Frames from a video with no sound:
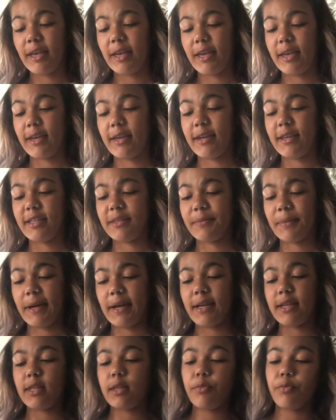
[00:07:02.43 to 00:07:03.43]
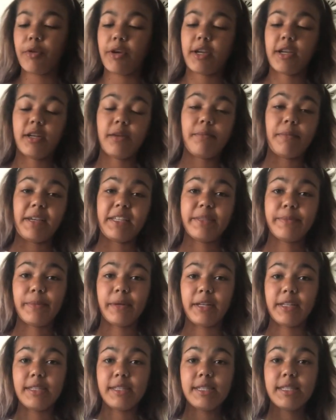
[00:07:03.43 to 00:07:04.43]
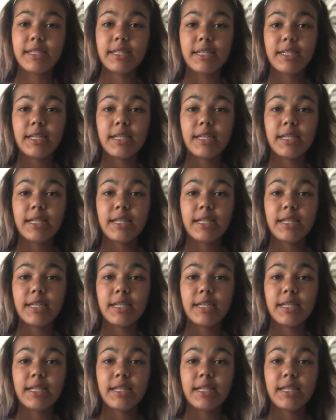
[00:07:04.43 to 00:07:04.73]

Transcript: And it's by the brand Best Buds.